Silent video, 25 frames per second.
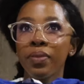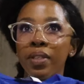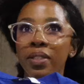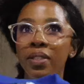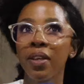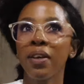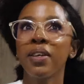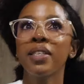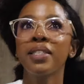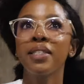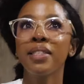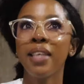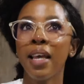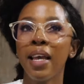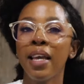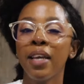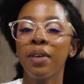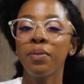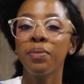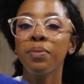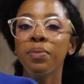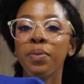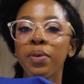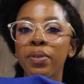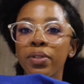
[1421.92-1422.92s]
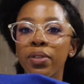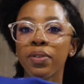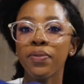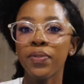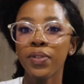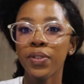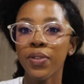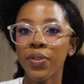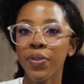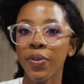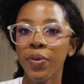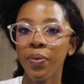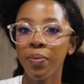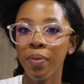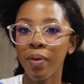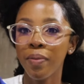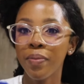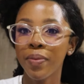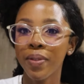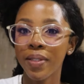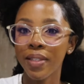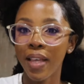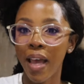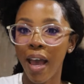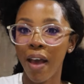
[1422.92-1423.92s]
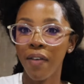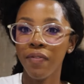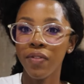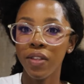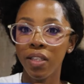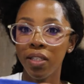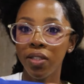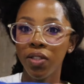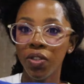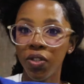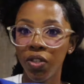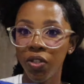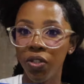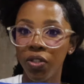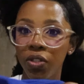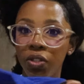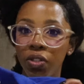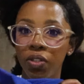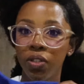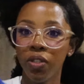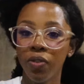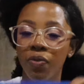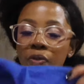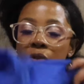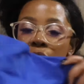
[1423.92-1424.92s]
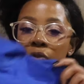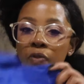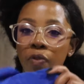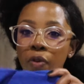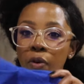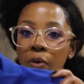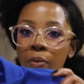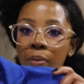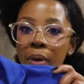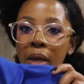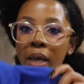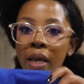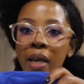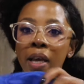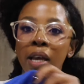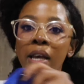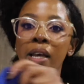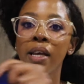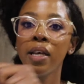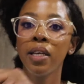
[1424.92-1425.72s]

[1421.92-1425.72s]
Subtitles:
So I was saying, most of us crew members have these t-shirts for filming.